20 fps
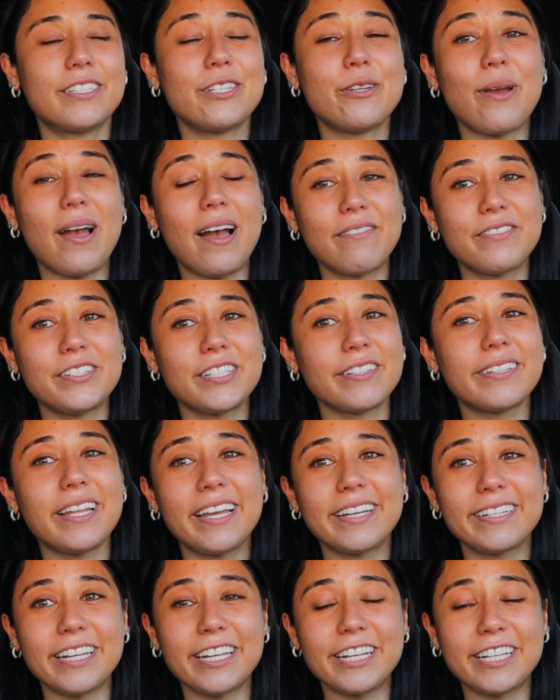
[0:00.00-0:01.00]
You have to
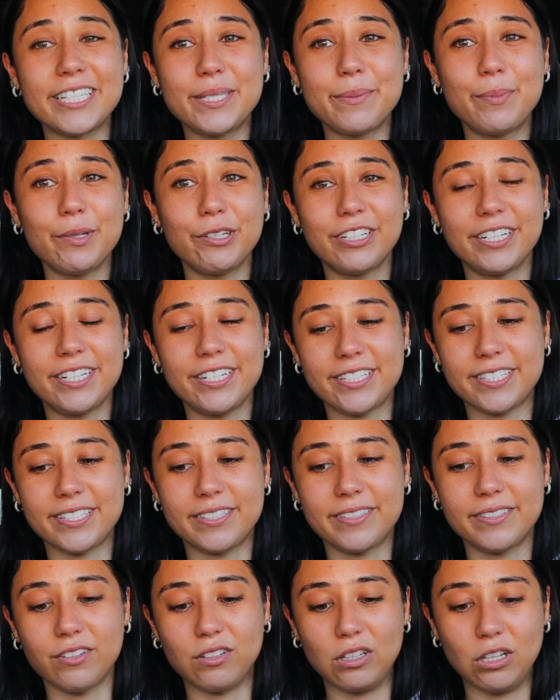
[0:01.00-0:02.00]
like
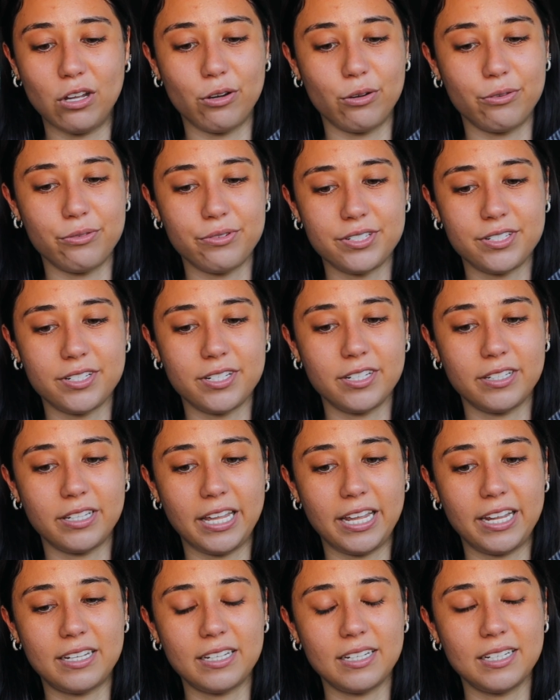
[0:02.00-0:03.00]
experience the lows to
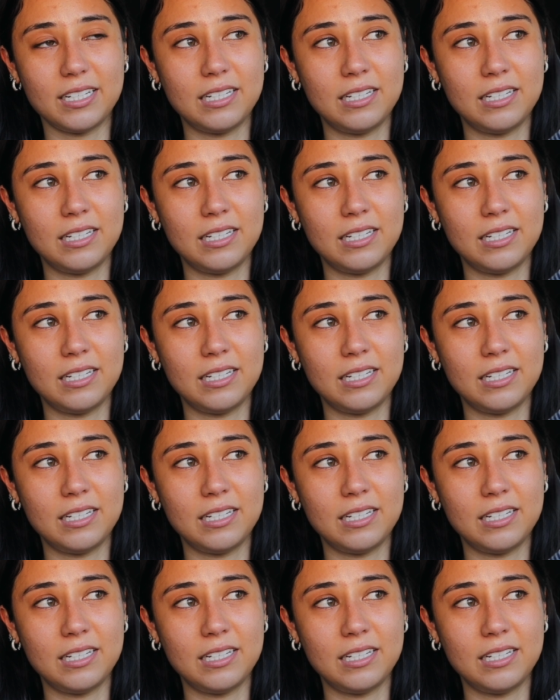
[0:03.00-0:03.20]
like